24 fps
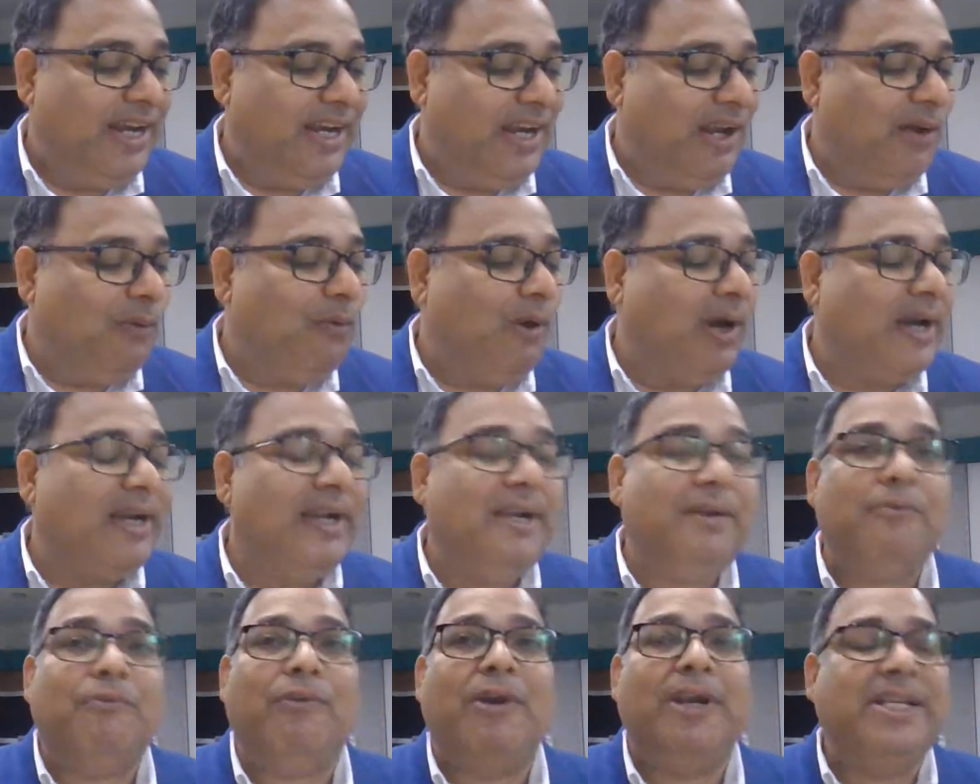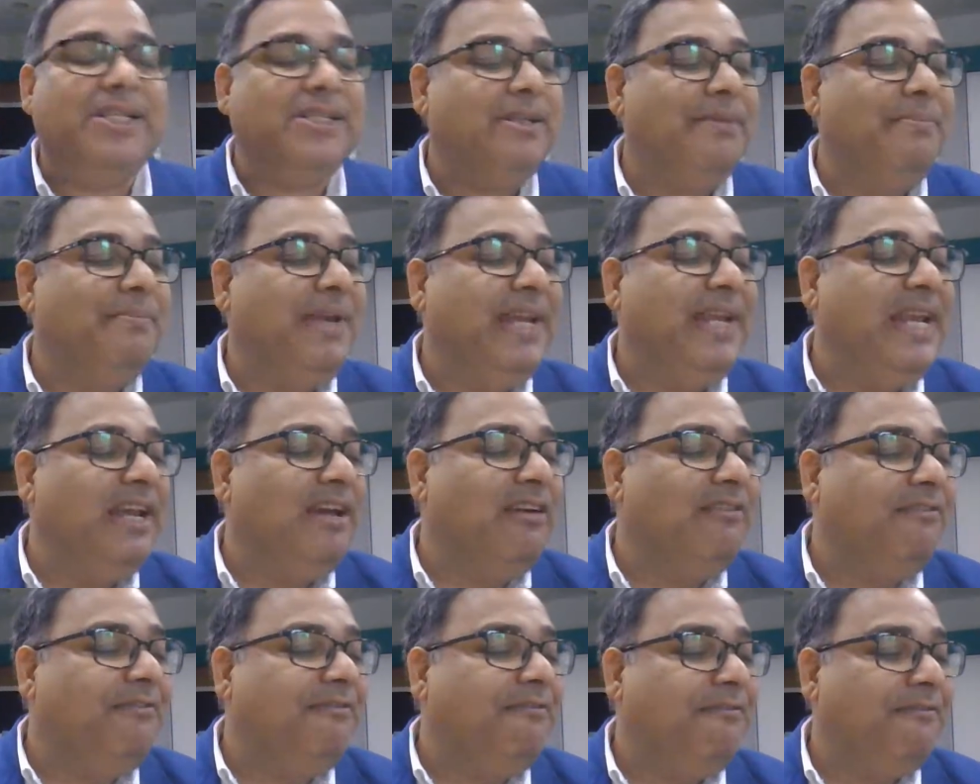Now, what is the meaning
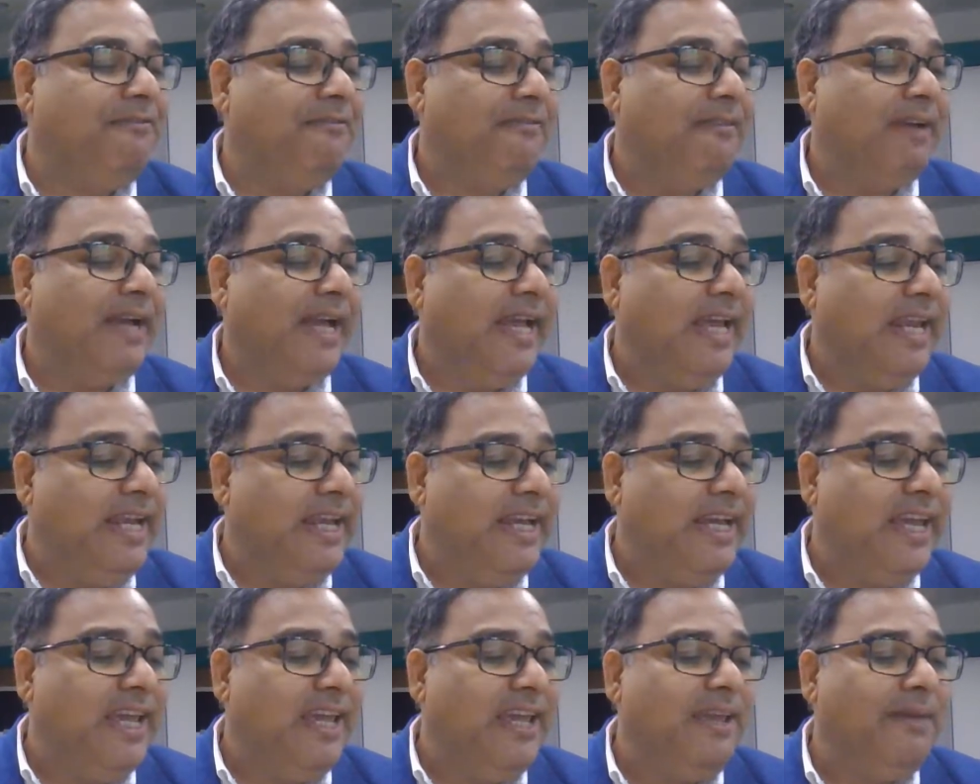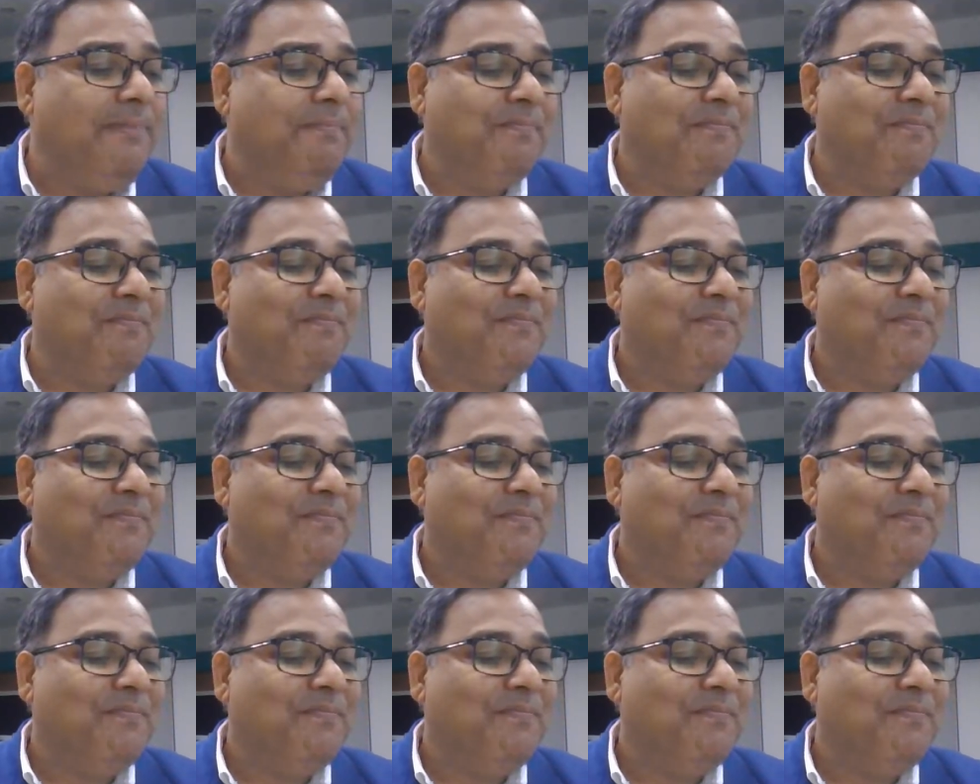of helice?